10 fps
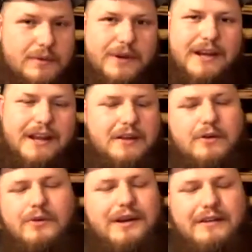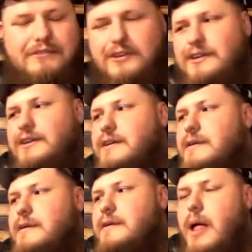reading or whatever.
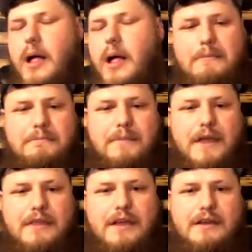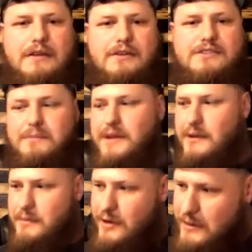And then something
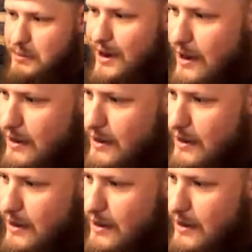I'm really proud